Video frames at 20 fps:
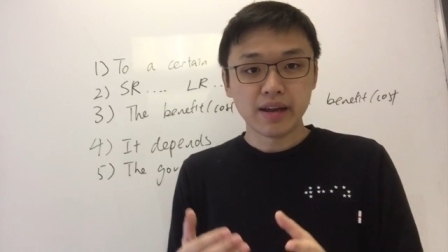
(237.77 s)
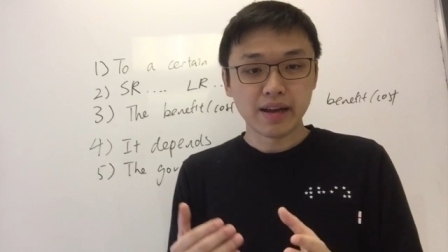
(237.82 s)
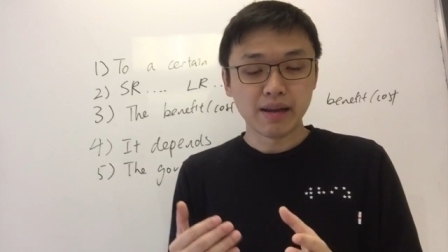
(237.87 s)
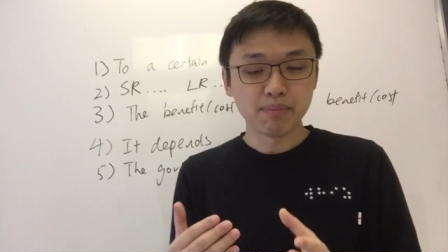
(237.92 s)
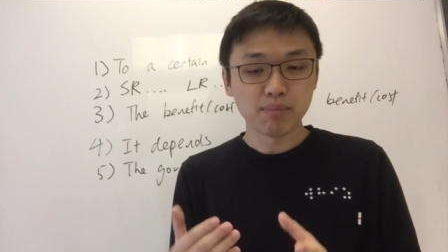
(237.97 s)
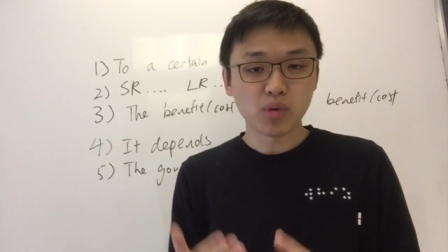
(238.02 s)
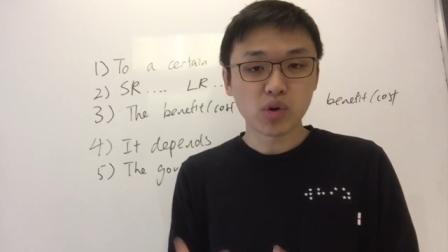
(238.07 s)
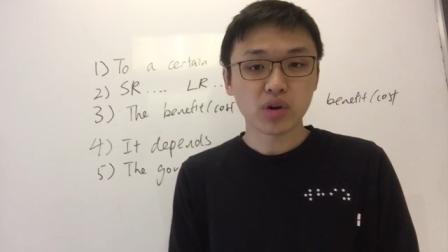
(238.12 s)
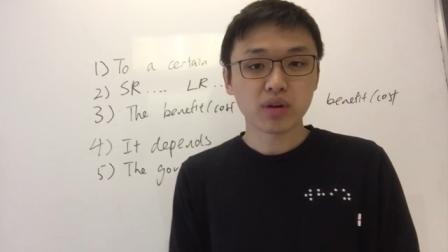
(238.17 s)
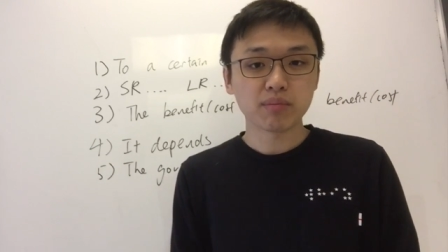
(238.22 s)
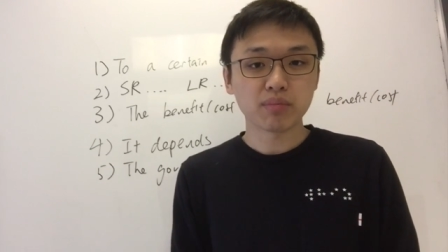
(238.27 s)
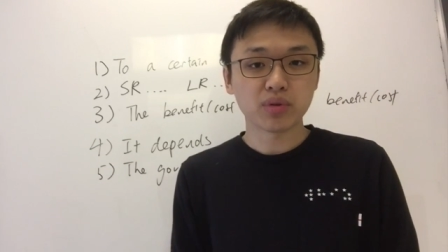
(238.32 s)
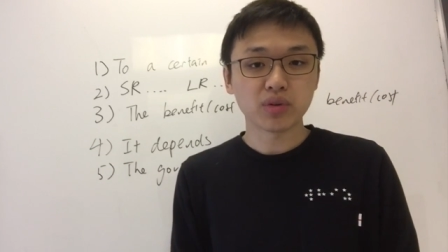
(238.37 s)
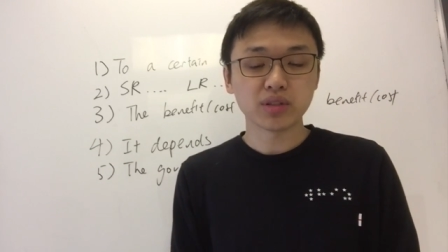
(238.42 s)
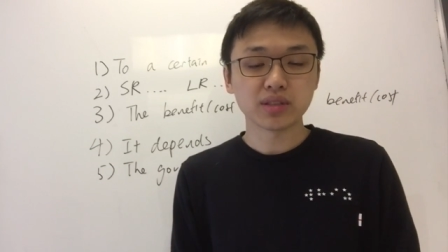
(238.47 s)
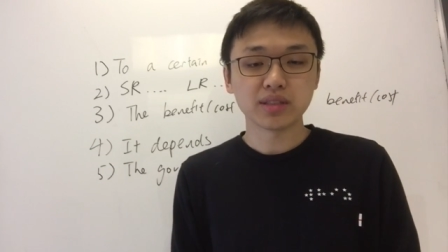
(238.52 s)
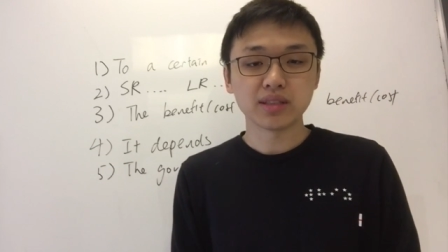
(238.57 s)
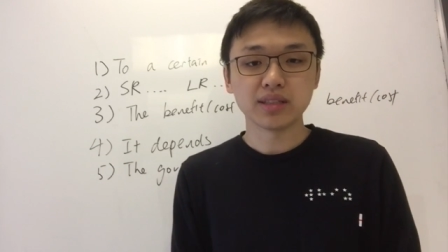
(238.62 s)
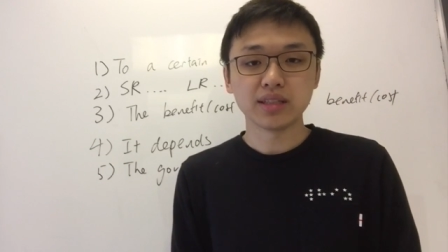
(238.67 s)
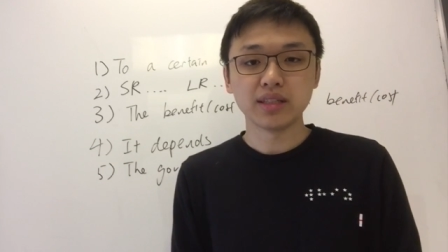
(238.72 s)
And more
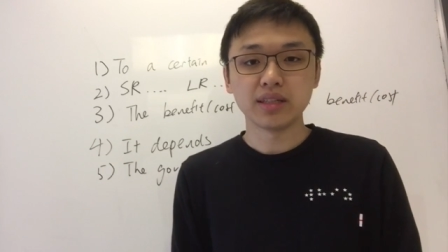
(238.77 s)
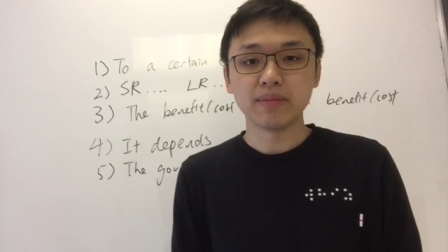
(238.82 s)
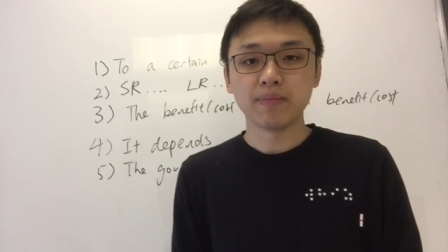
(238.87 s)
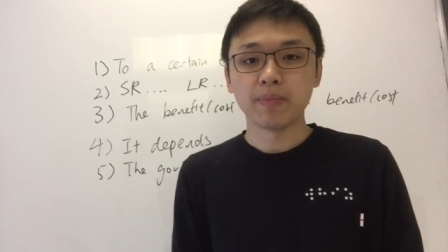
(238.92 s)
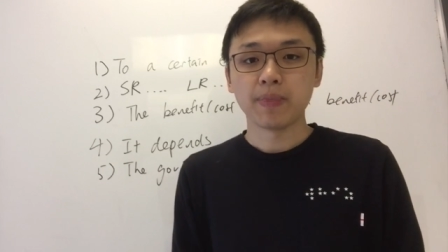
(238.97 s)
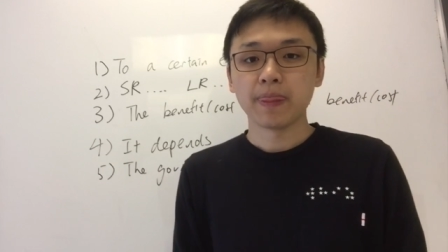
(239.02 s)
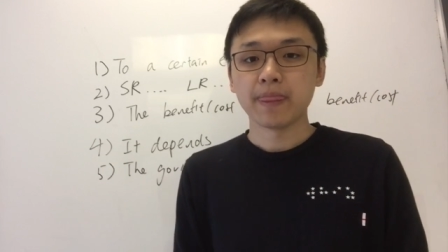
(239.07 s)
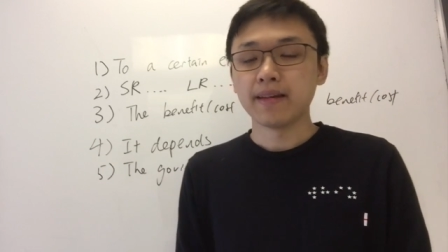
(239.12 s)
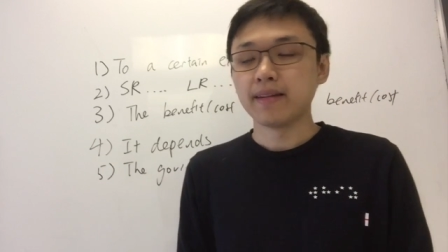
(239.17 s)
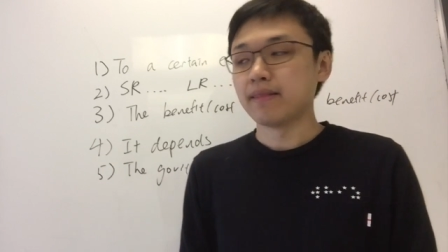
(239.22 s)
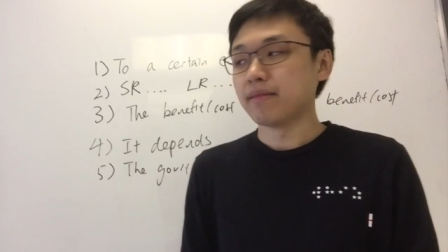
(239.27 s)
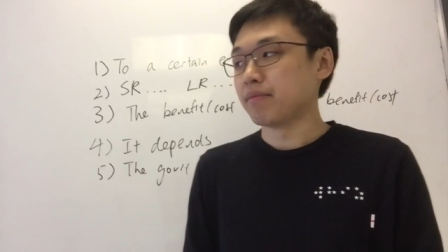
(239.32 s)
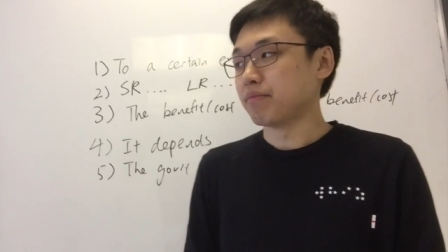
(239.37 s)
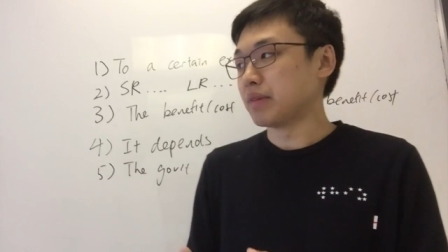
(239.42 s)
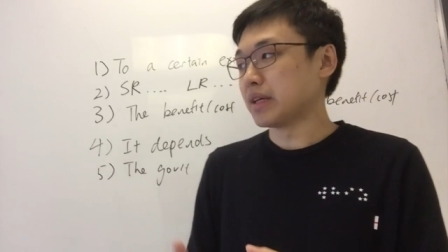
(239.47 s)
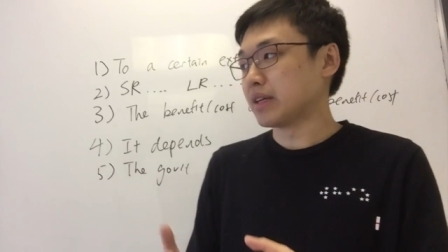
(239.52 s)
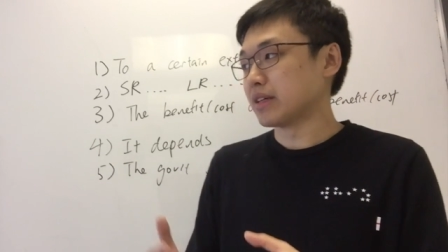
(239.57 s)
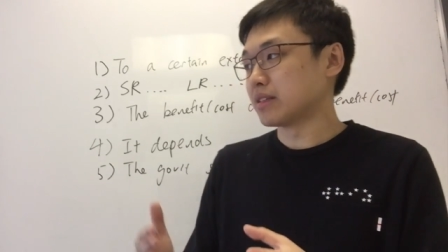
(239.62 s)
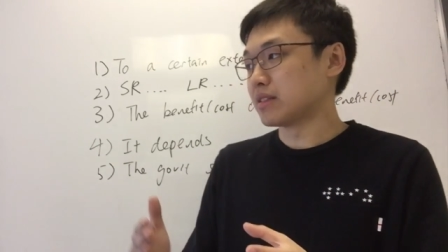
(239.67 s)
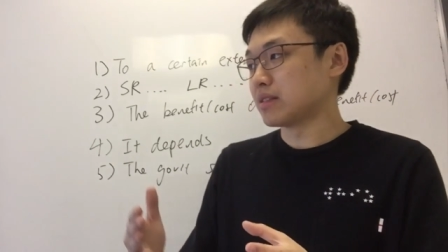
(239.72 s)
importantly,
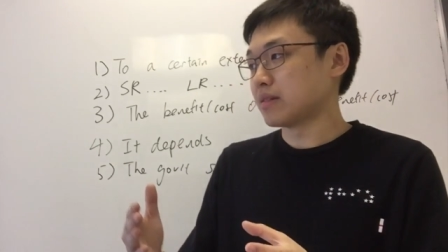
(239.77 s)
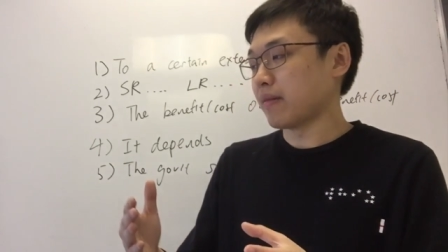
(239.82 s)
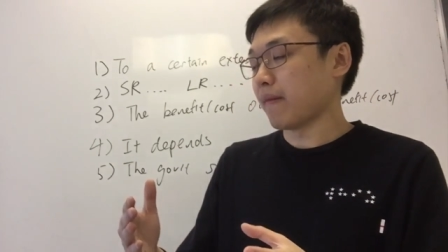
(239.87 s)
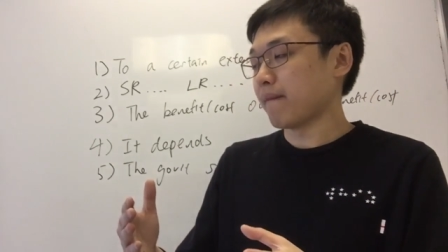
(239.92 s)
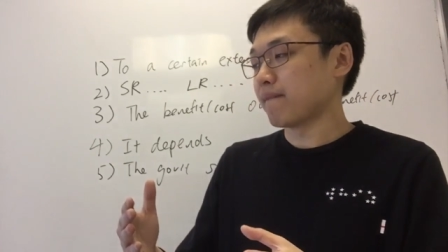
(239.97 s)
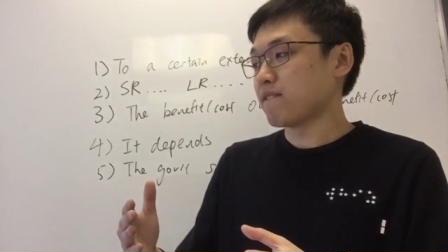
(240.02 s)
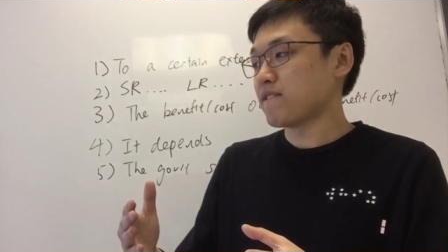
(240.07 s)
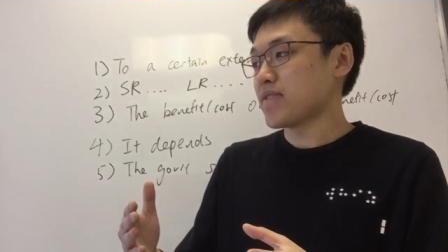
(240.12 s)
because